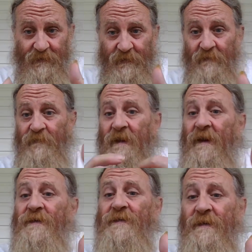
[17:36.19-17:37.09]

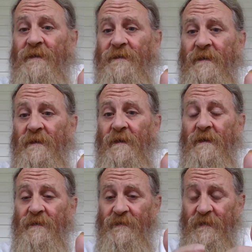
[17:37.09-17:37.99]
Divisions
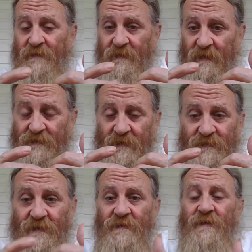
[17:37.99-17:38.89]
is, is, is
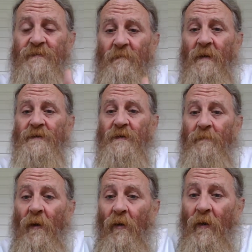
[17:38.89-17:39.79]
just as much a
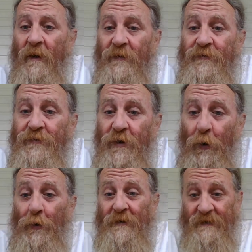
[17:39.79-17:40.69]
part as
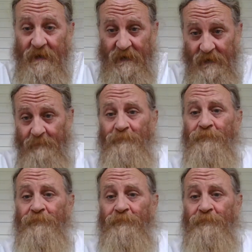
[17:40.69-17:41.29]
unity.